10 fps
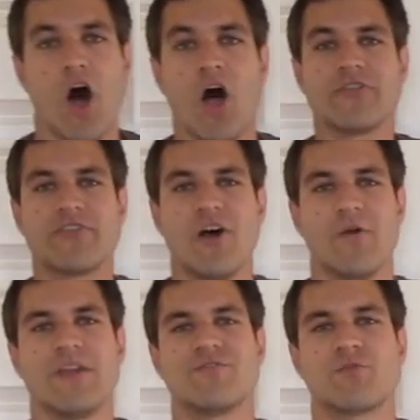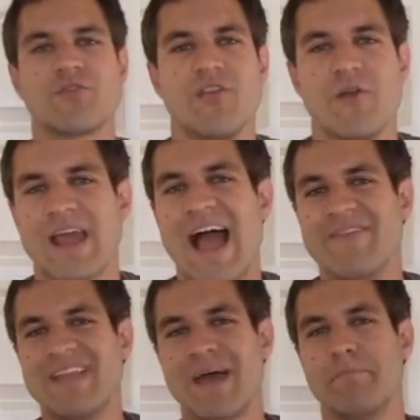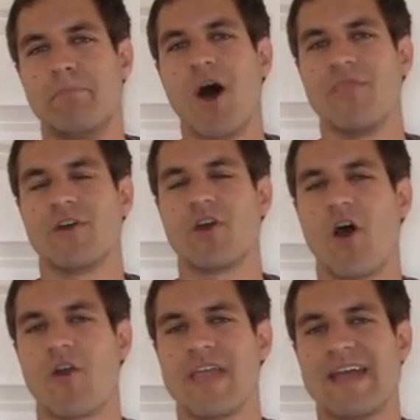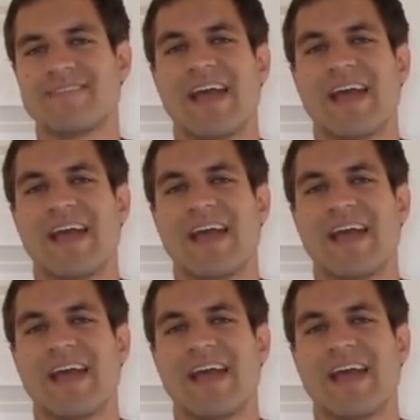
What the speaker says: Also, it is worth noting, I have not bought the car yet.